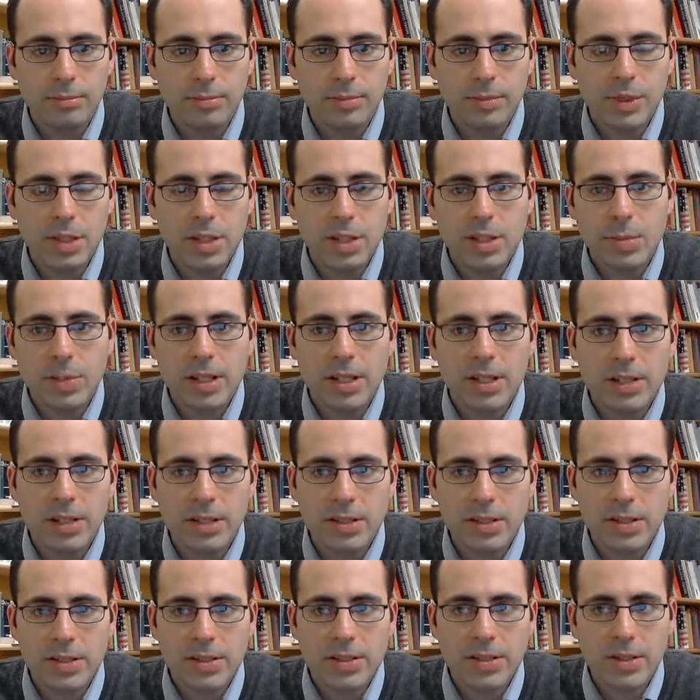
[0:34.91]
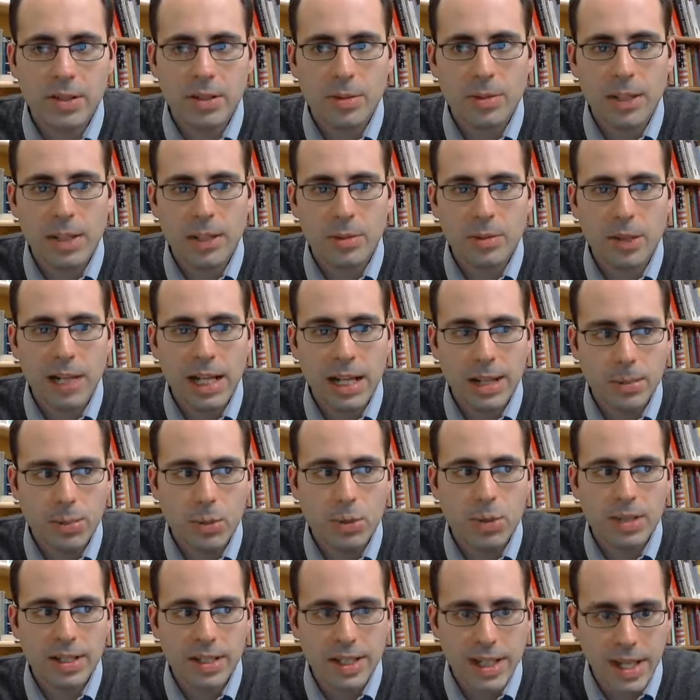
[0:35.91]
And just to be clear, this is going to be a
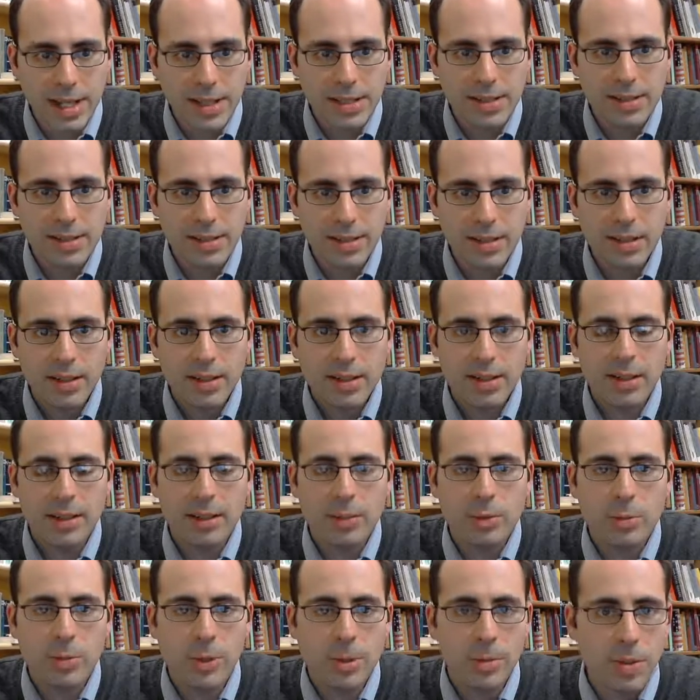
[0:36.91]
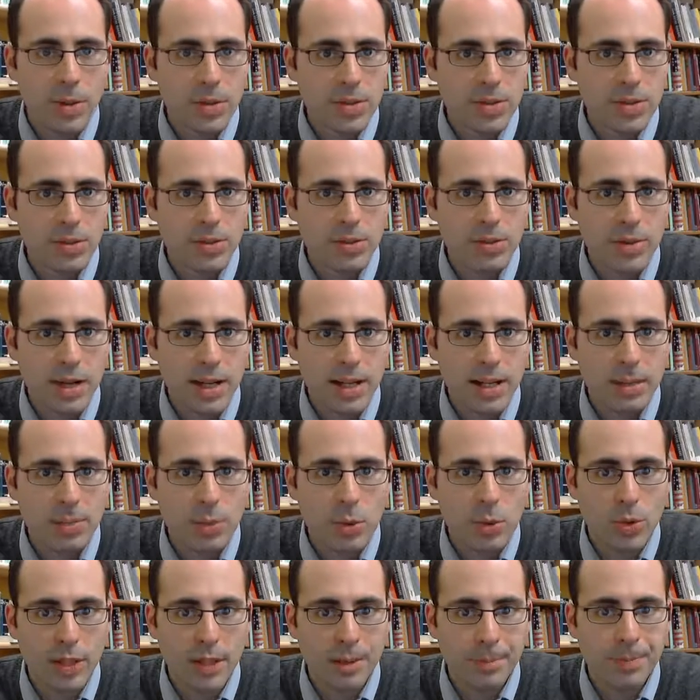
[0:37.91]
Blackboard test that will be posted Friday
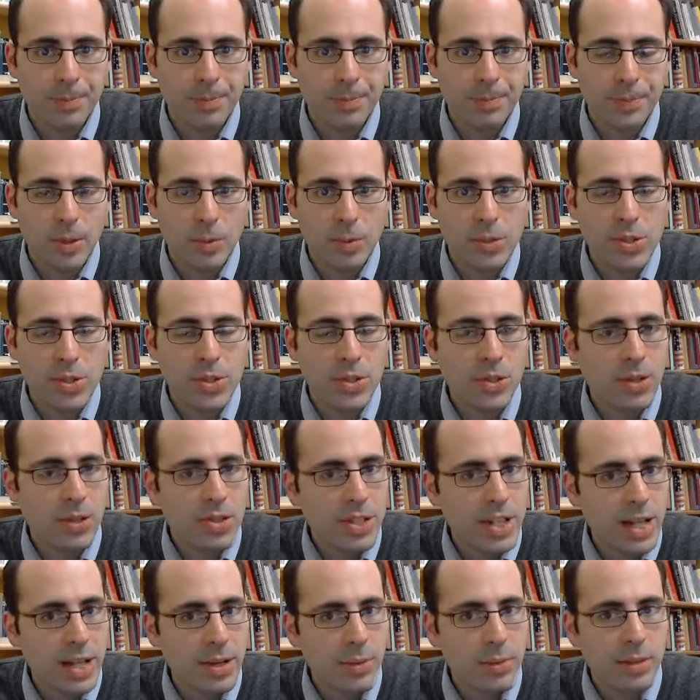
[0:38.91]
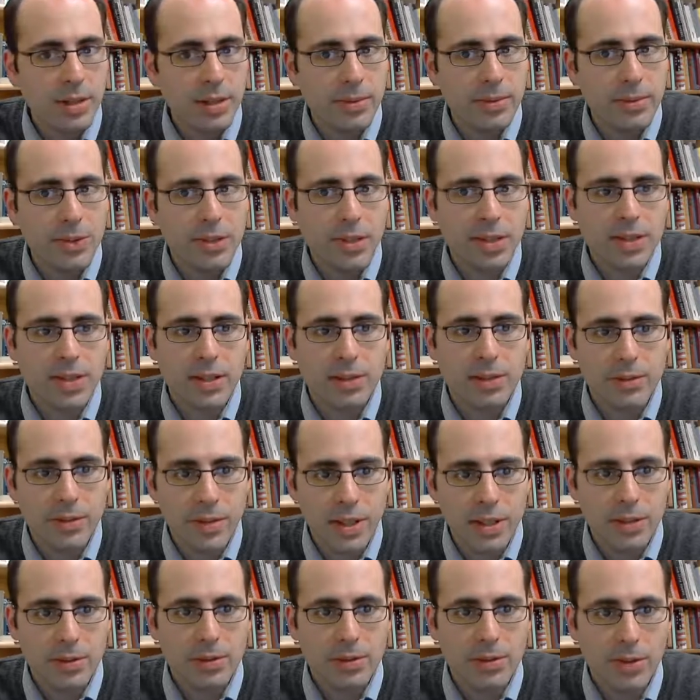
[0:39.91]
morning, in which you can take whenever it is
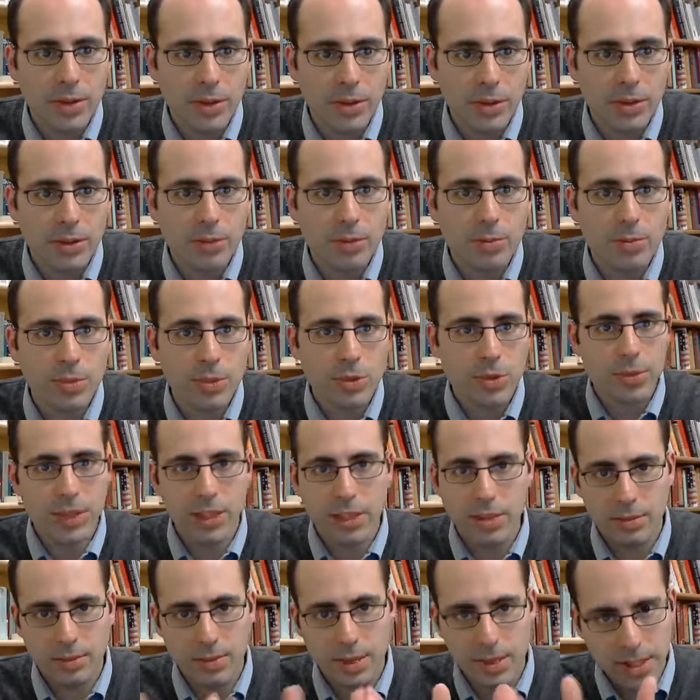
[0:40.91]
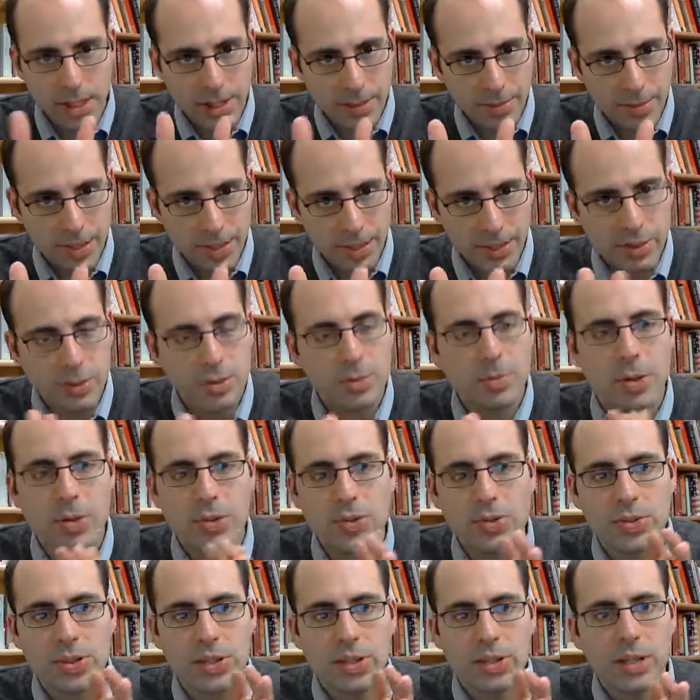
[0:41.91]
convenient for you between the time that it is
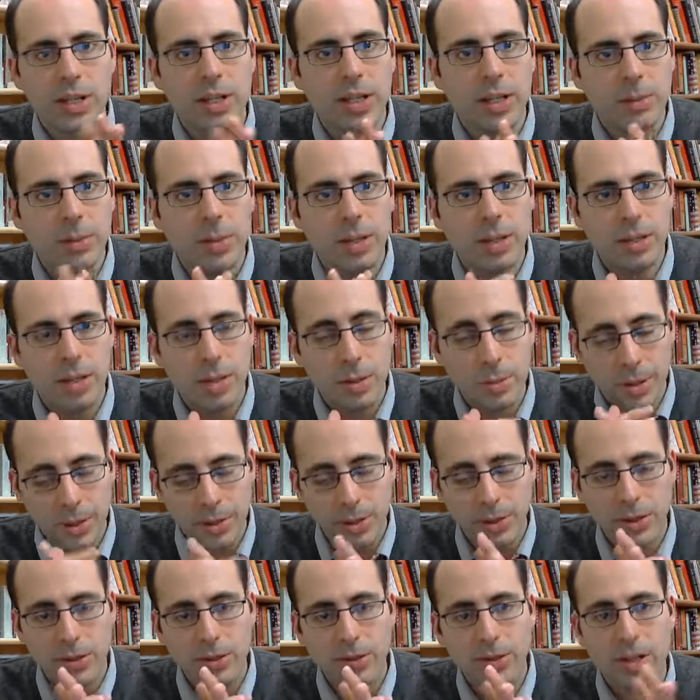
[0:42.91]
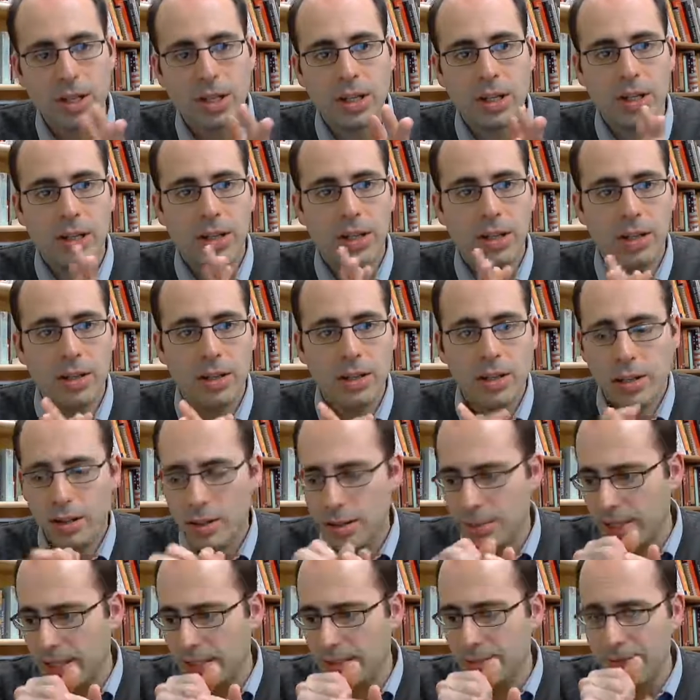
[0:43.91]
posted and I email you
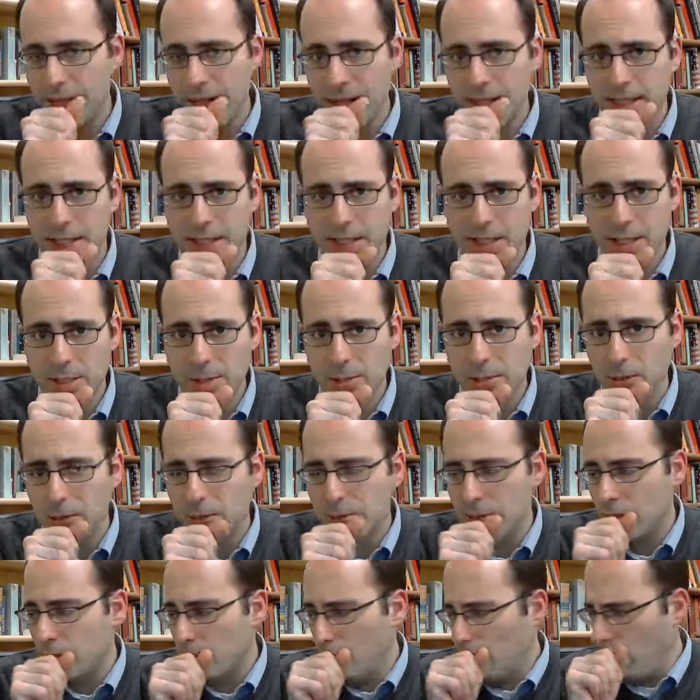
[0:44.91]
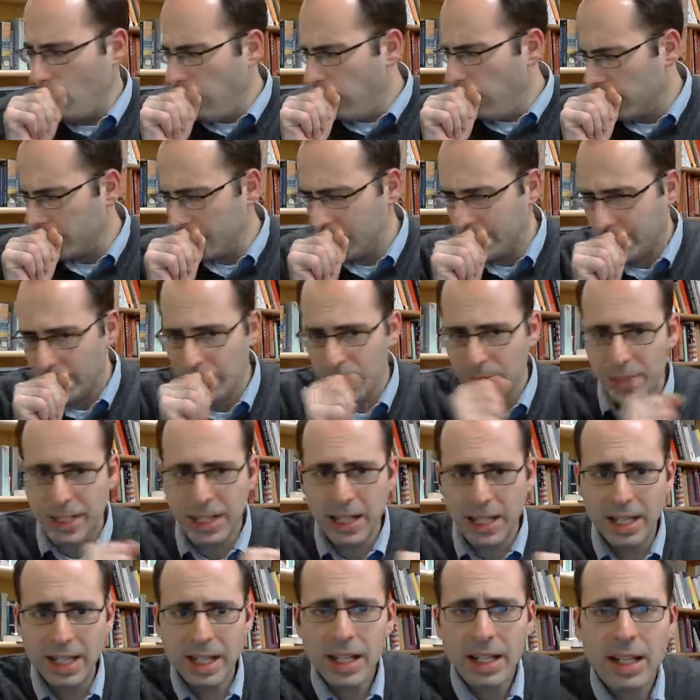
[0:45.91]
about the fact that it is posted, excuse
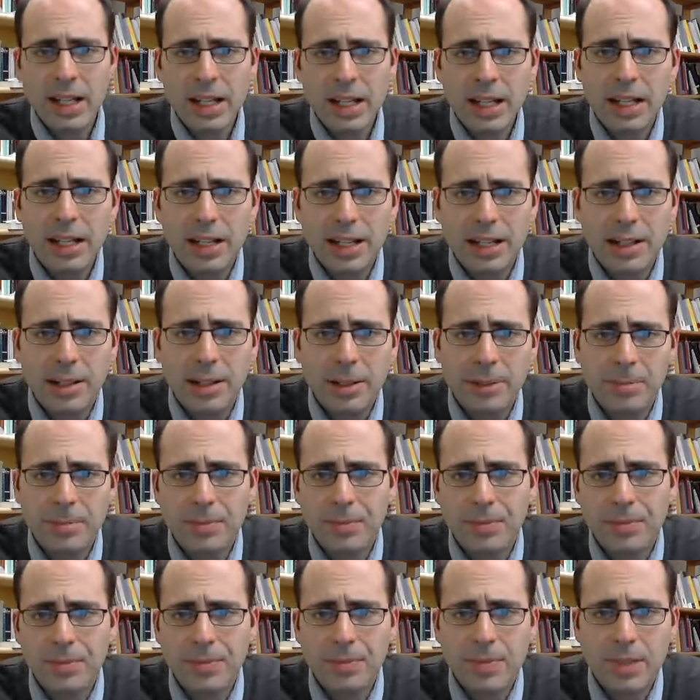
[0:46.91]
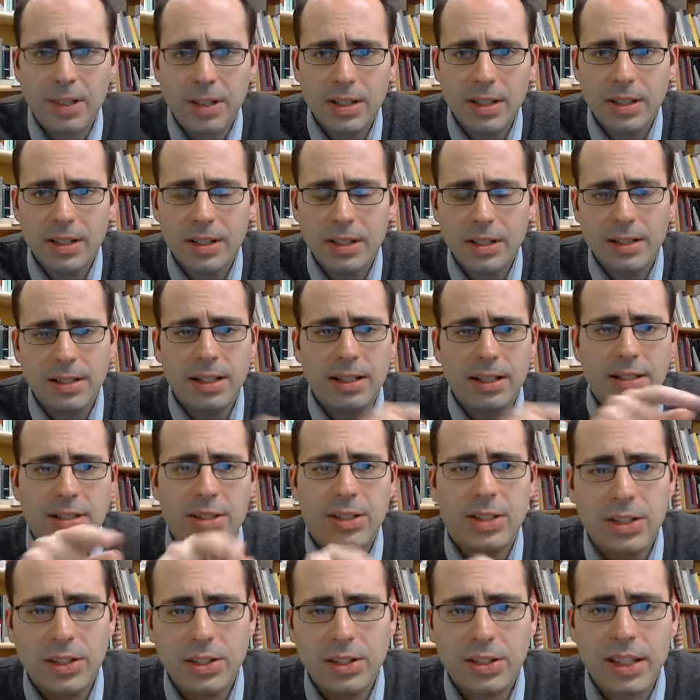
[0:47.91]
me,
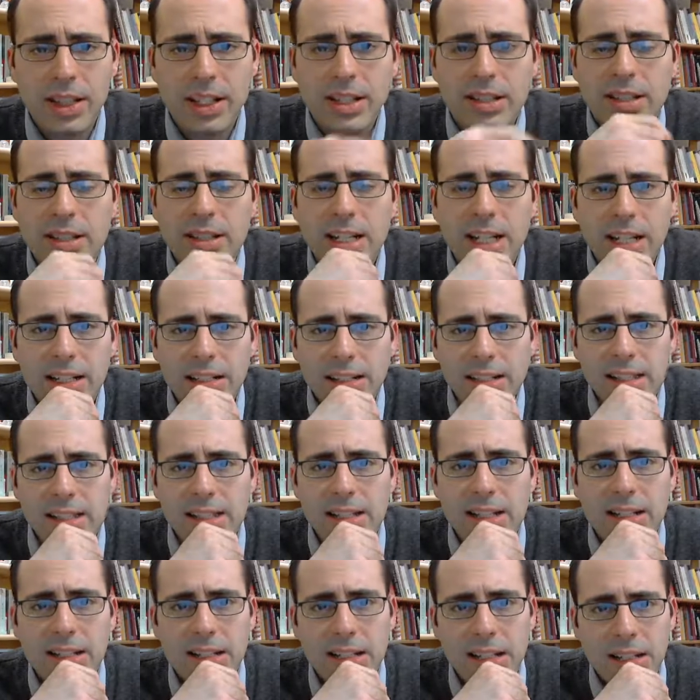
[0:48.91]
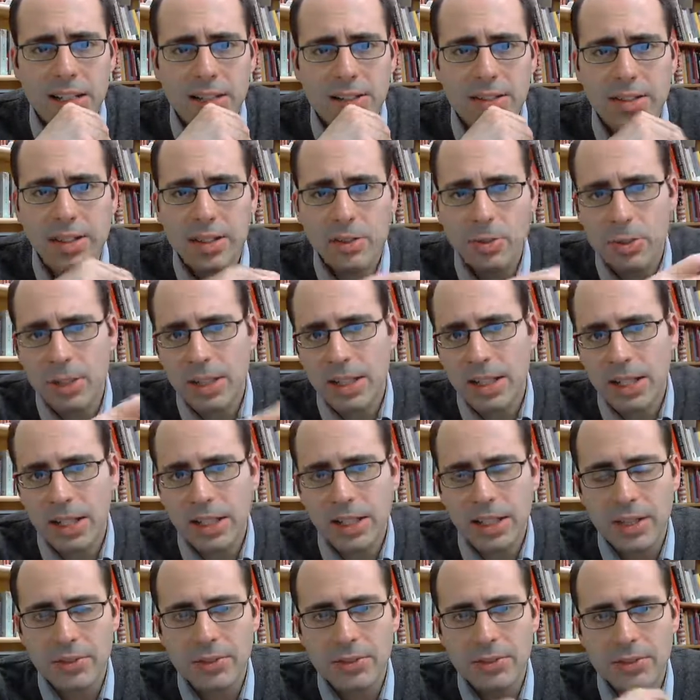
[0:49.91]
until the end of the day on Sunday, so that would be like
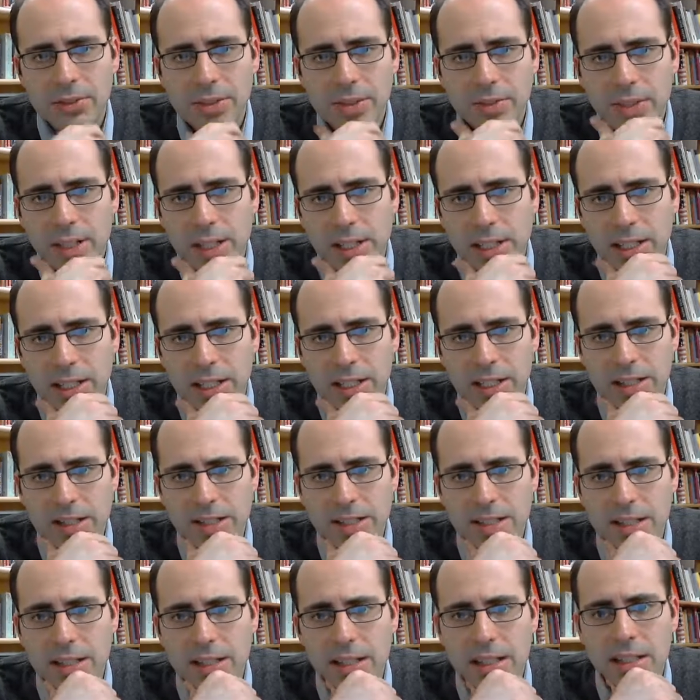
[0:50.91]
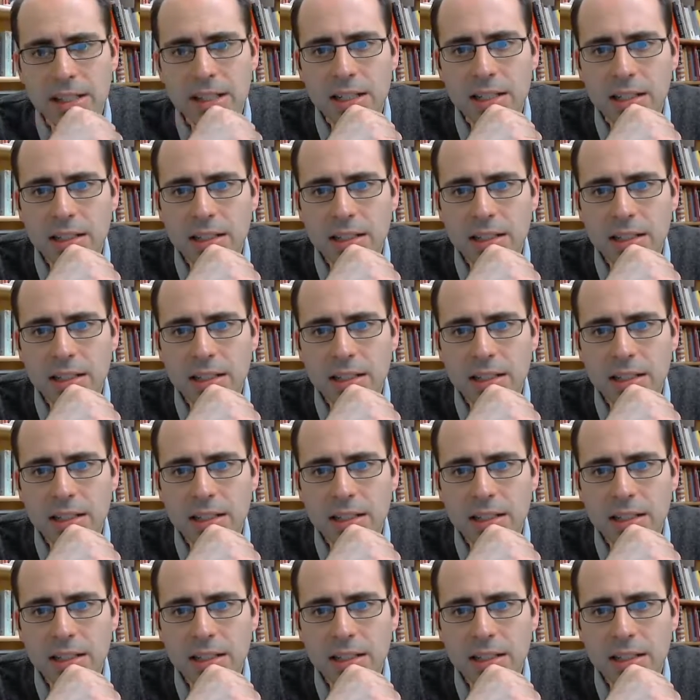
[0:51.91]
11:59 on Sunday.